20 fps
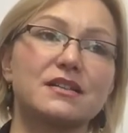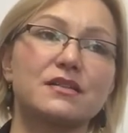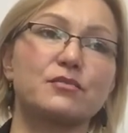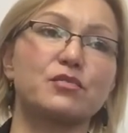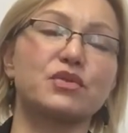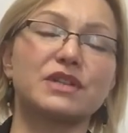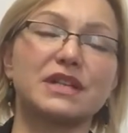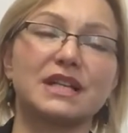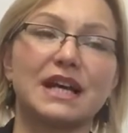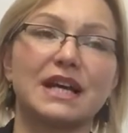
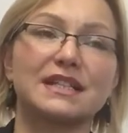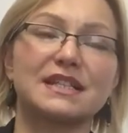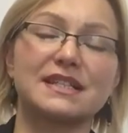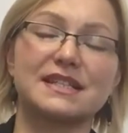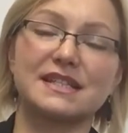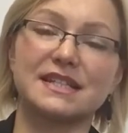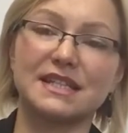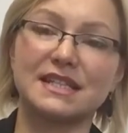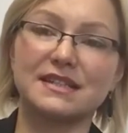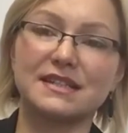putting
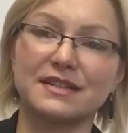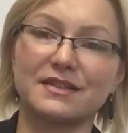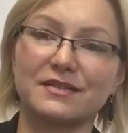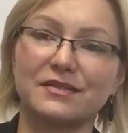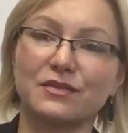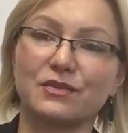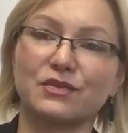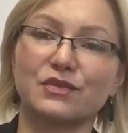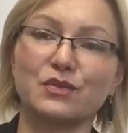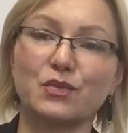anesthesia
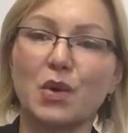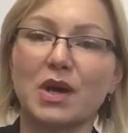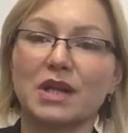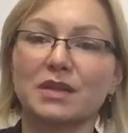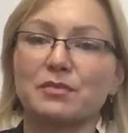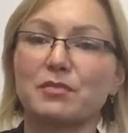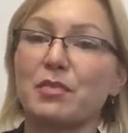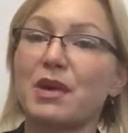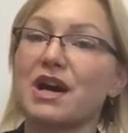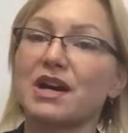on
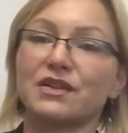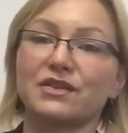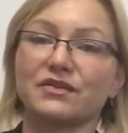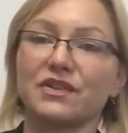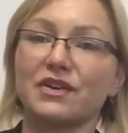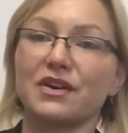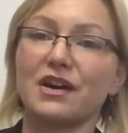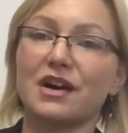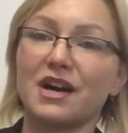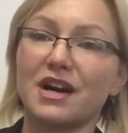one part of
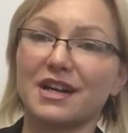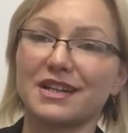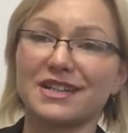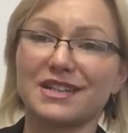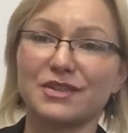the heart,